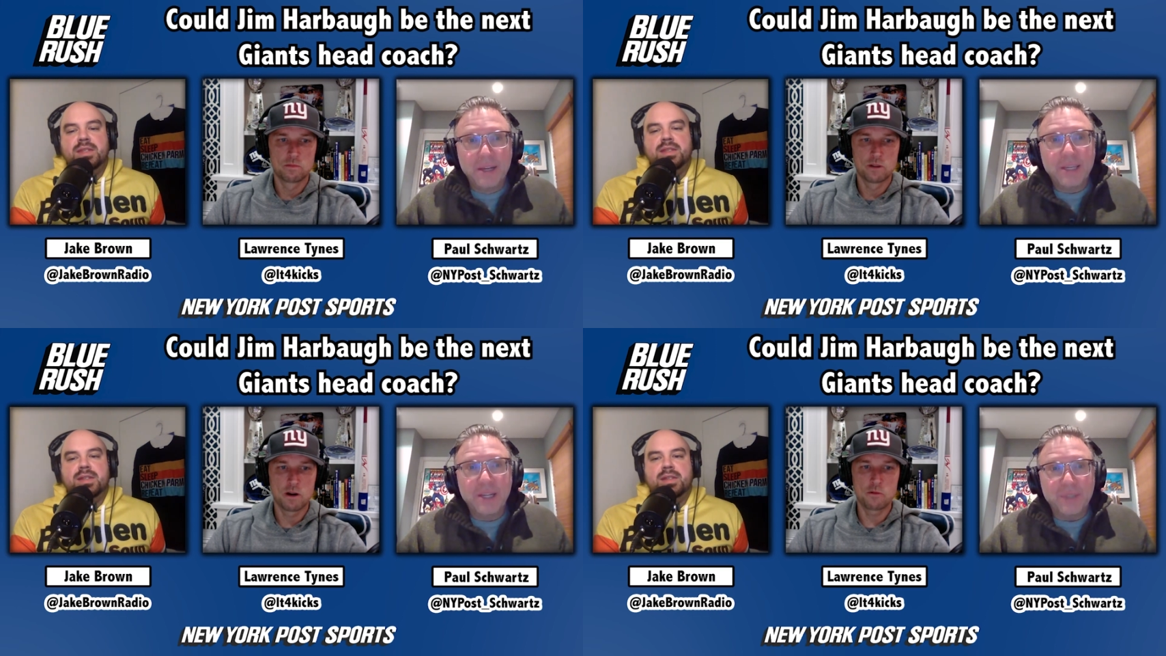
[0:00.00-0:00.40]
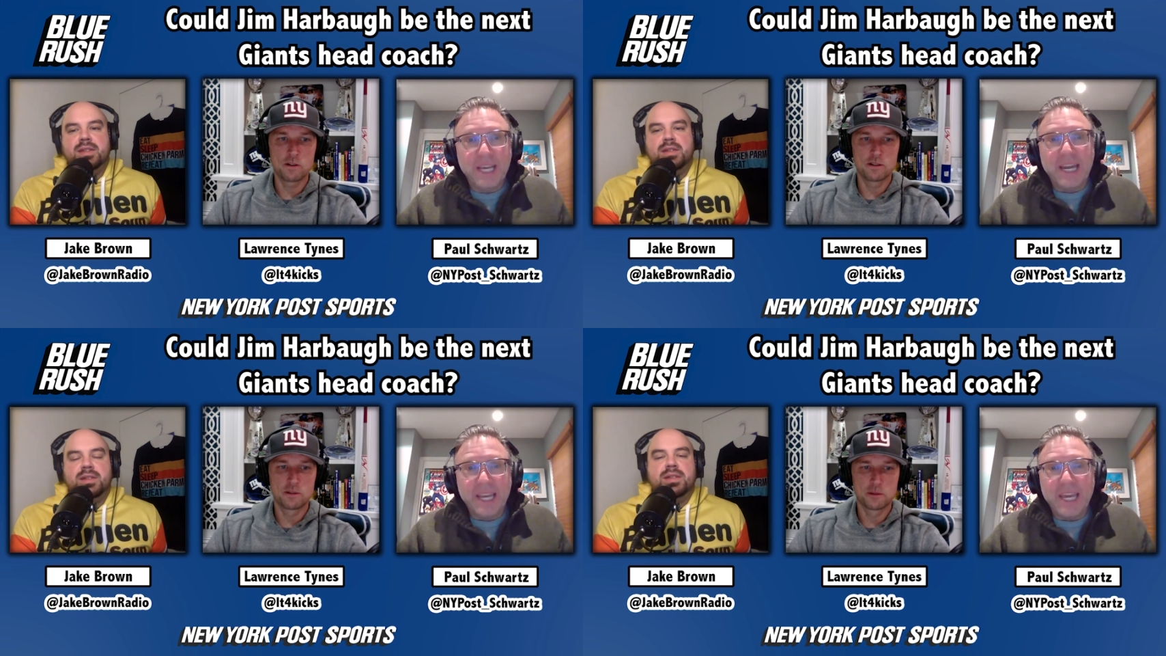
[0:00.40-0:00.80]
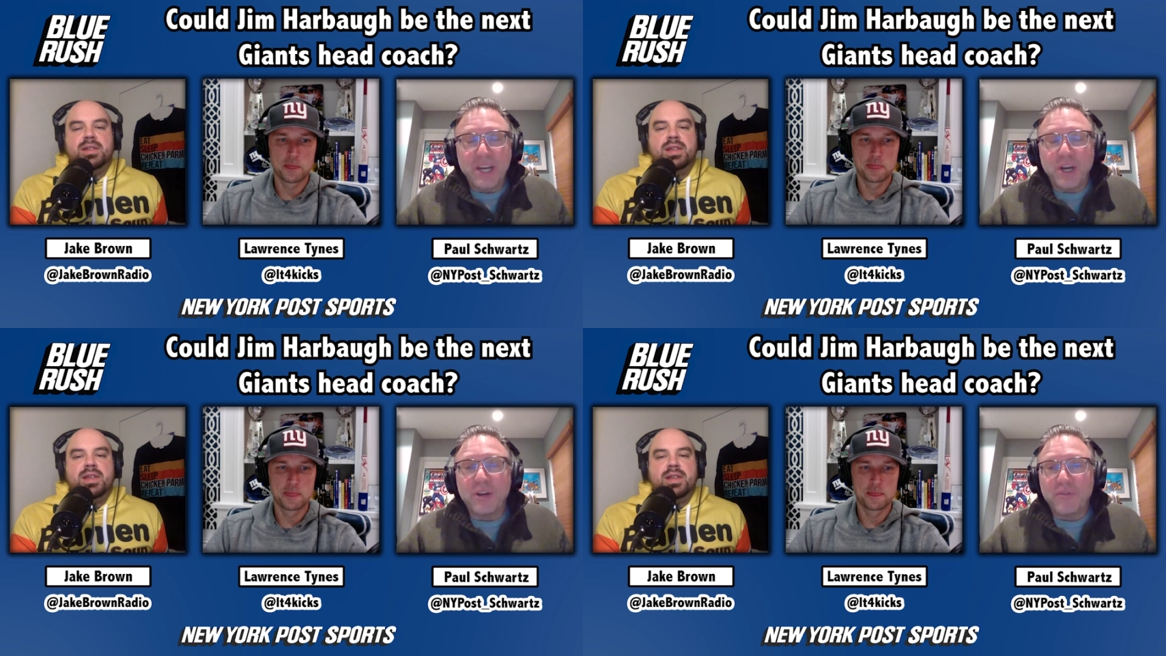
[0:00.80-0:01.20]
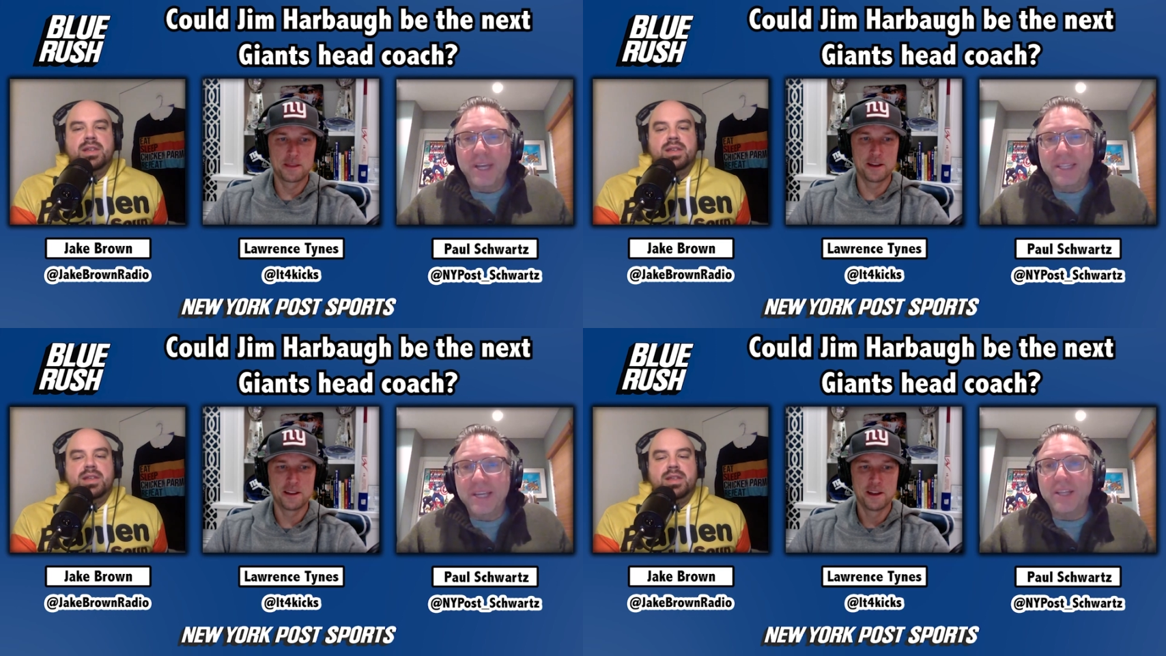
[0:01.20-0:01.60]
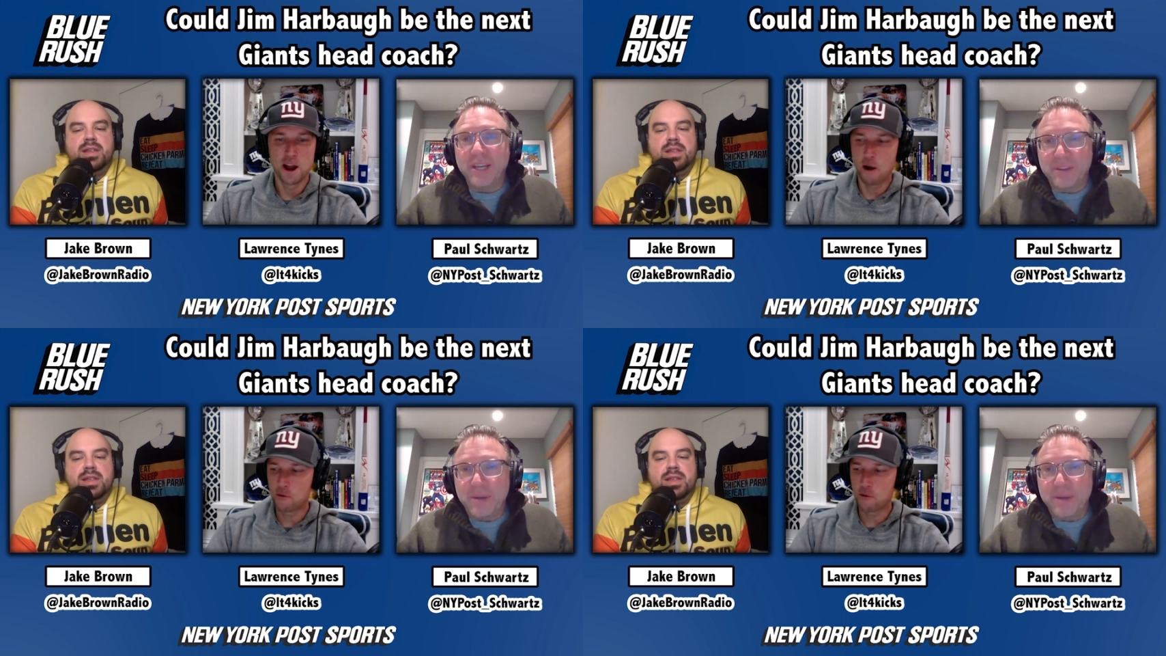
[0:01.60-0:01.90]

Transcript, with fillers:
Speaker 1: you know, Are they got to get a cut rate deal here.